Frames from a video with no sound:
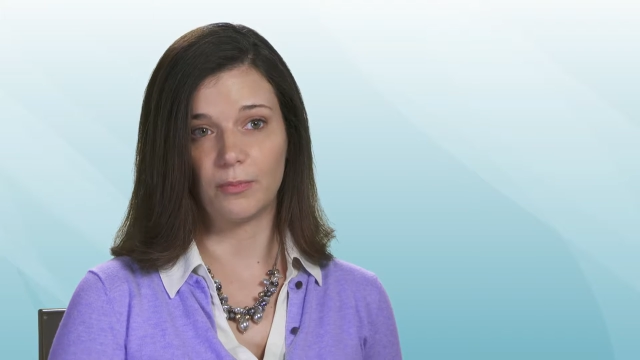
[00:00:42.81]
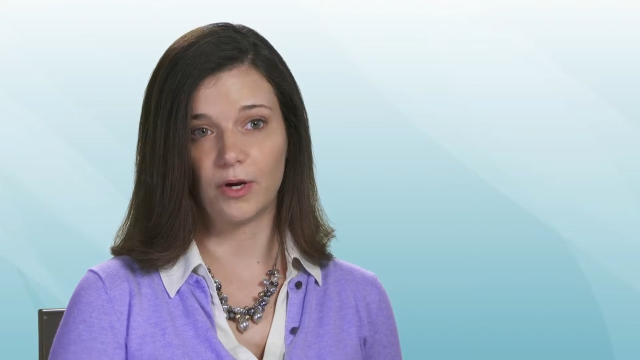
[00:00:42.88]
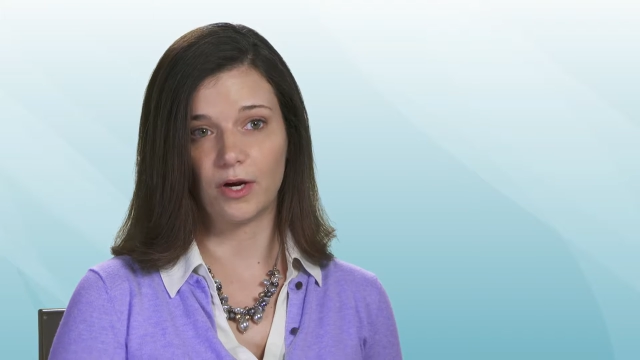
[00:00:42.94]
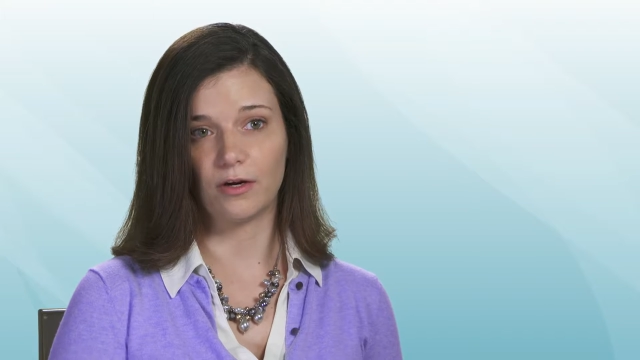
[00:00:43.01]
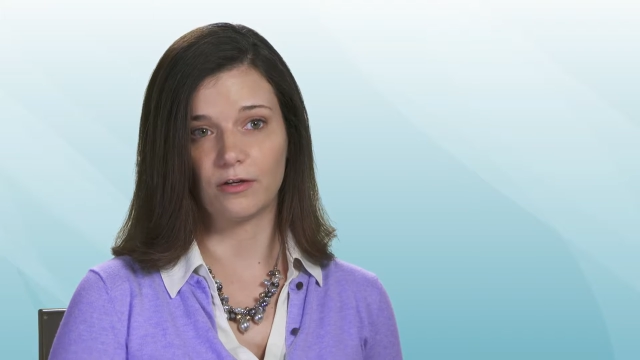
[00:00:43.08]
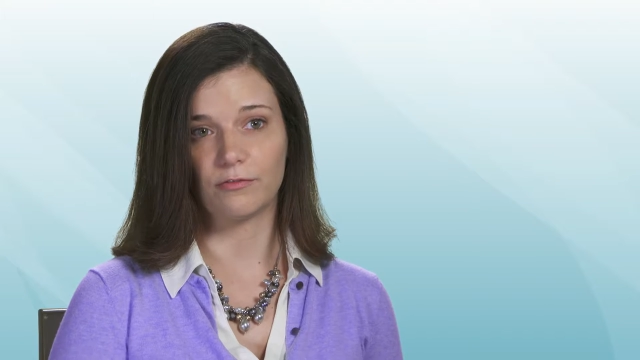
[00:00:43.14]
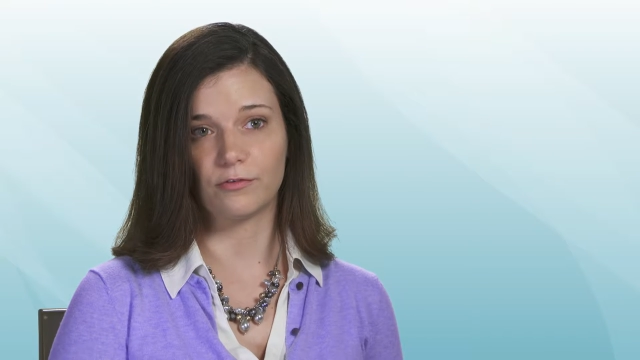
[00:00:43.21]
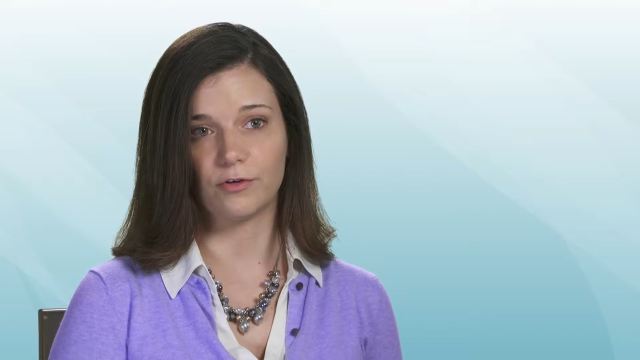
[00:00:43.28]

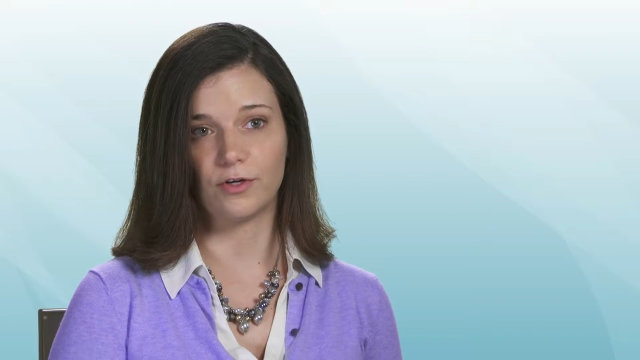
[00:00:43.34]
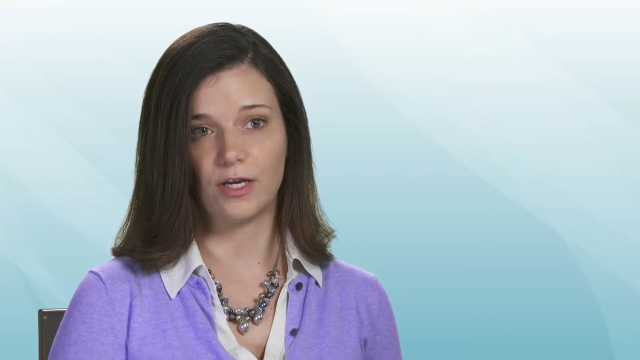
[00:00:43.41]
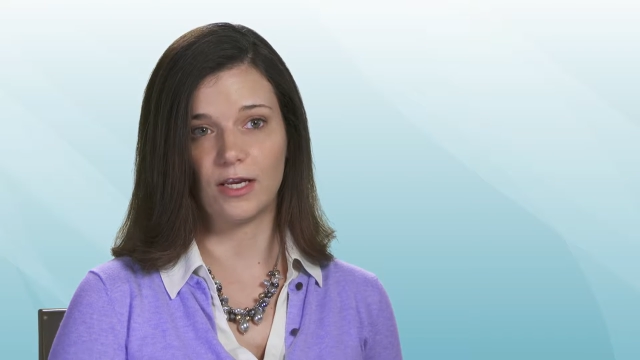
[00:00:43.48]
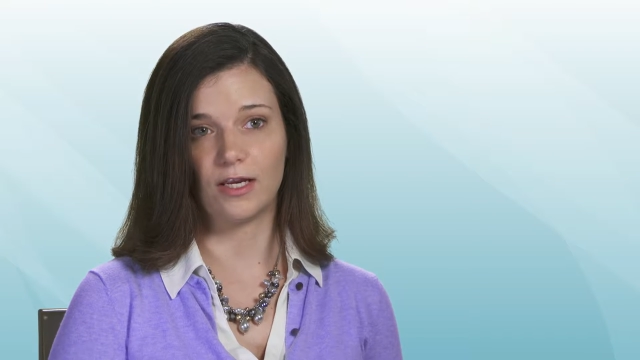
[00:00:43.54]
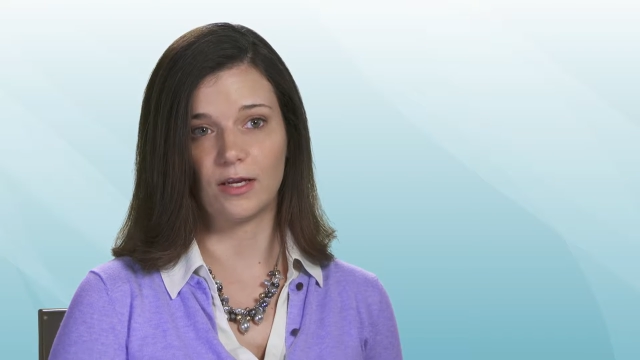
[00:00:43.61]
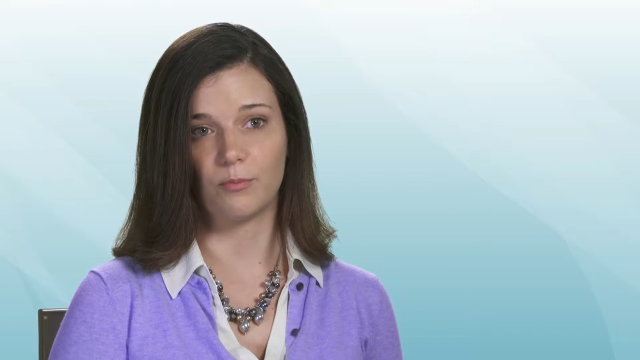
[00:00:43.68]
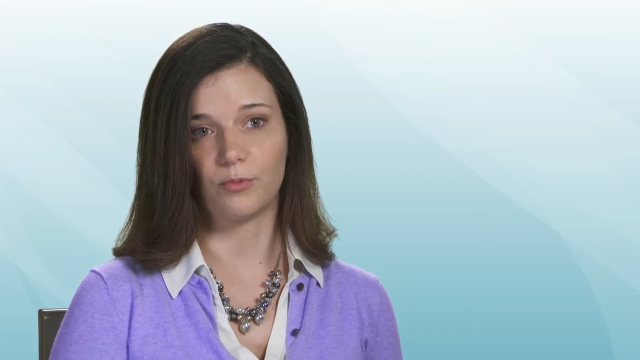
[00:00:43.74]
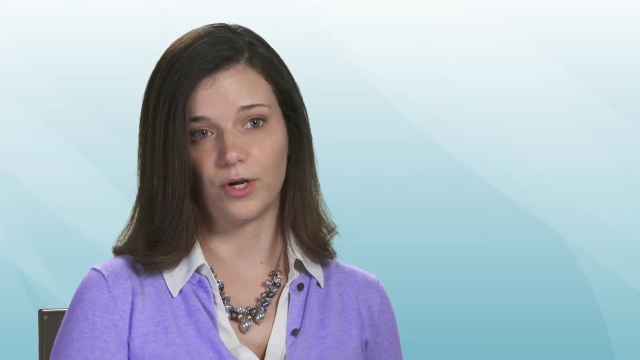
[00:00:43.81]
part of
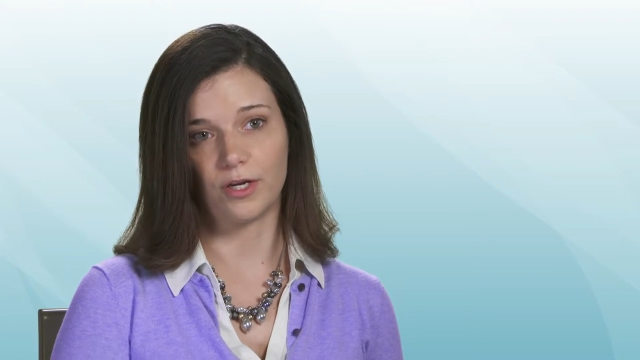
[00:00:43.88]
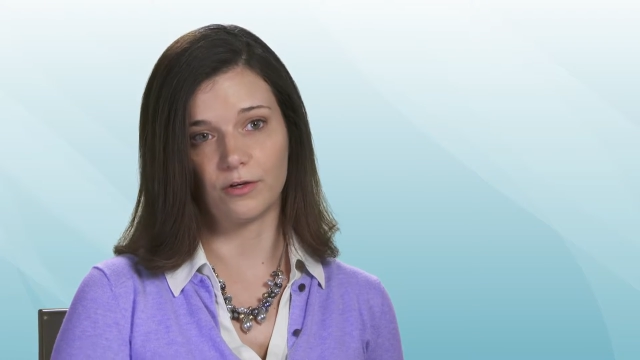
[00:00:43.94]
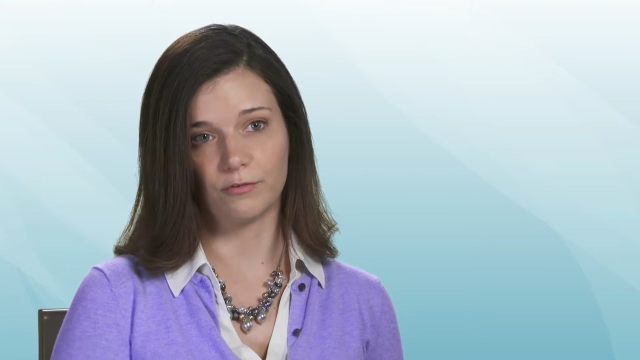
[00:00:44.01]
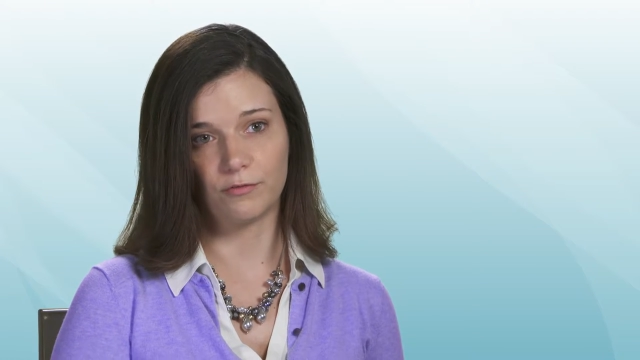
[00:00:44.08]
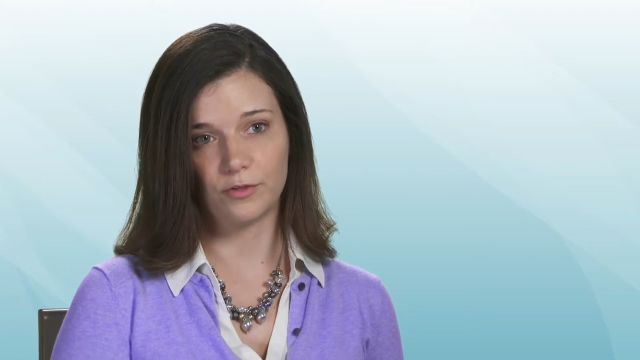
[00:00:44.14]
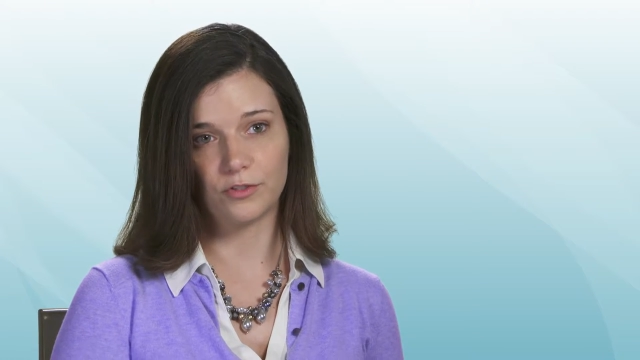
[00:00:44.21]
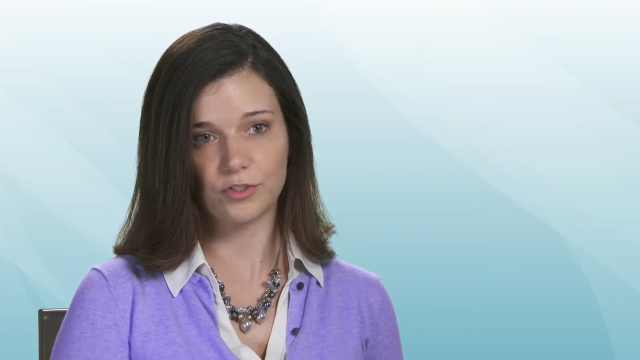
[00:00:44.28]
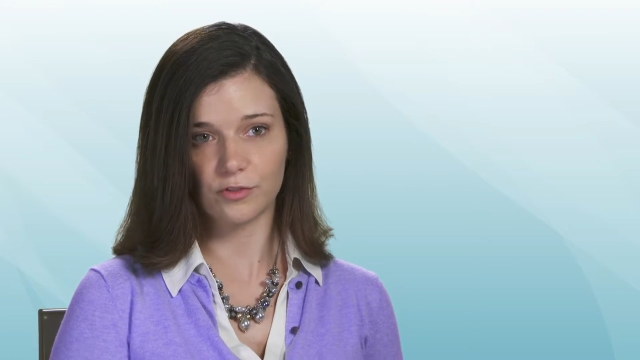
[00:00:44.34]
creating a brighter
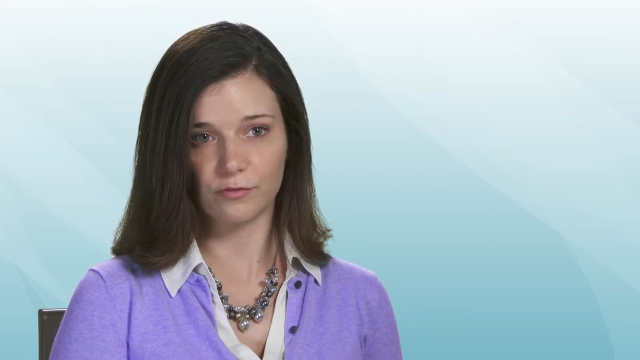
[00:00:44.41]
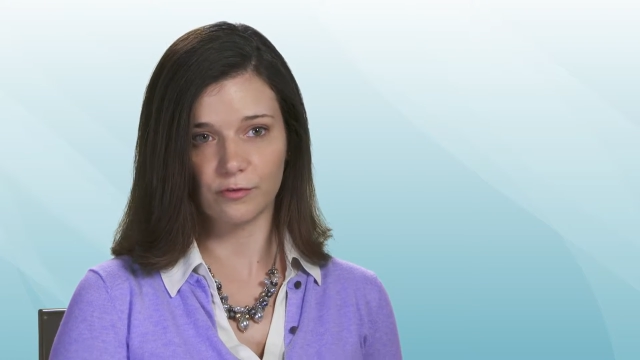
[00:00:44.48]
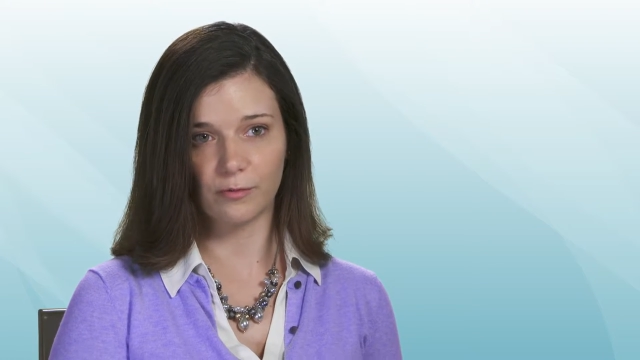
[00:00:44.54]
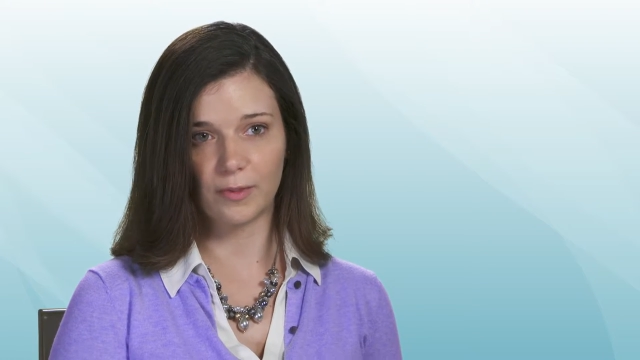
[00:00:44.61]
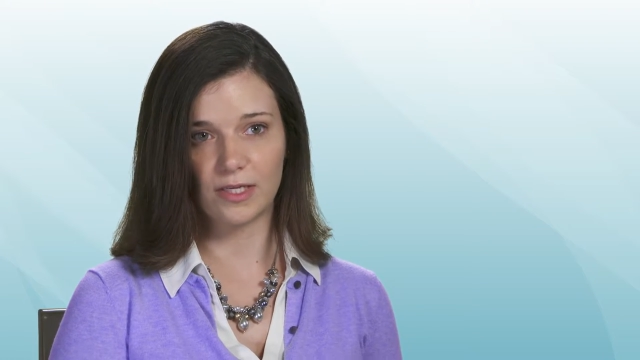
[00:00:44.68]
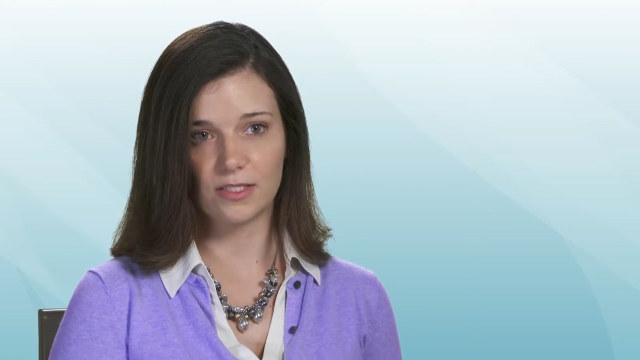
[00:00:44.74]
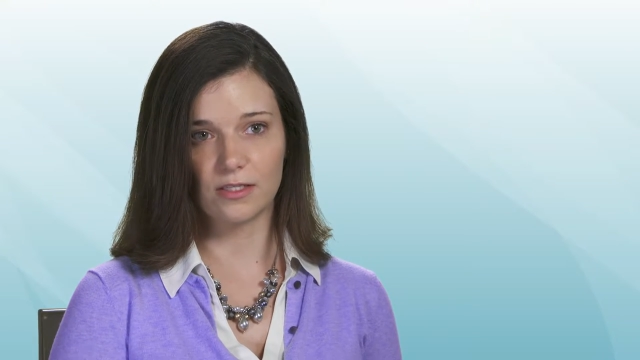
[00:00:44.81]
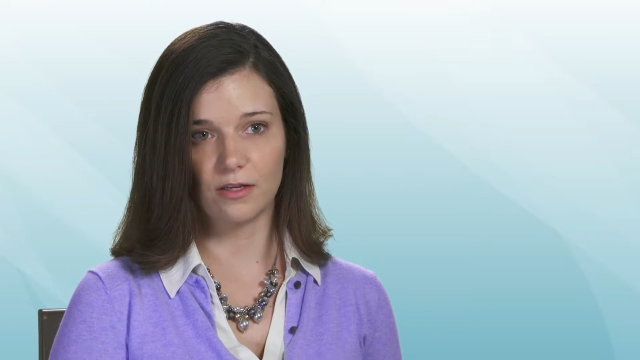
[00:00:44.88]
future for
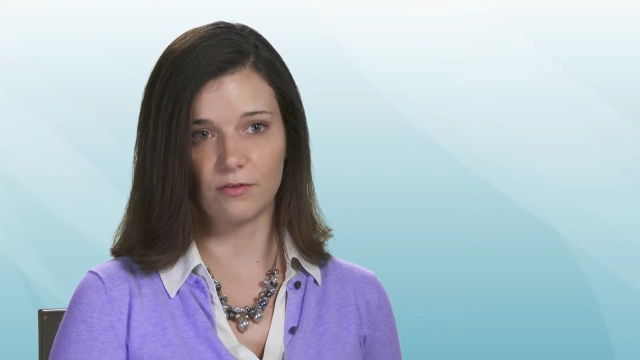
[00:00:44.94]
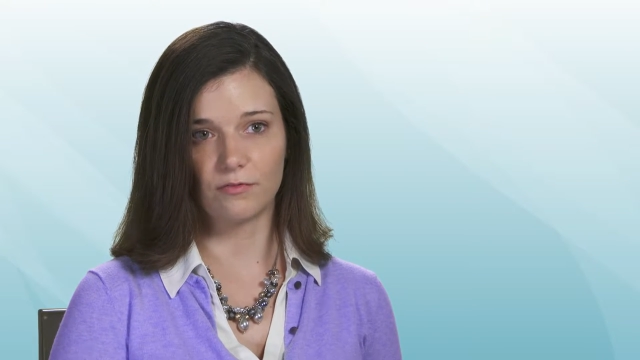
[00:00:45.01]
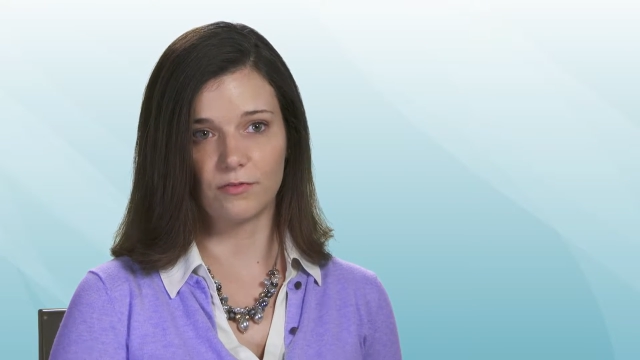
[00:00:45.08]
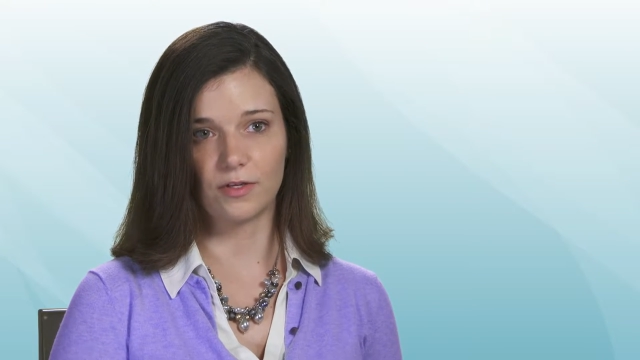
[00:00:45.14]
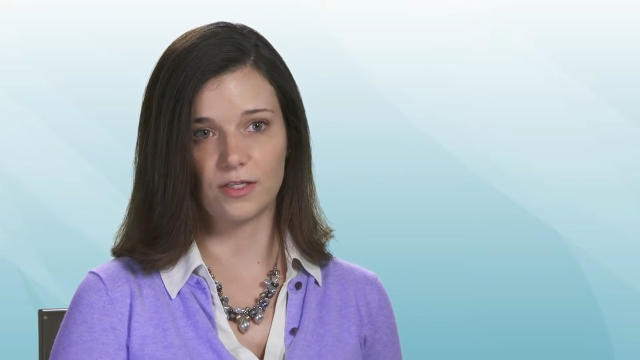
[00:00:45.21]
myself,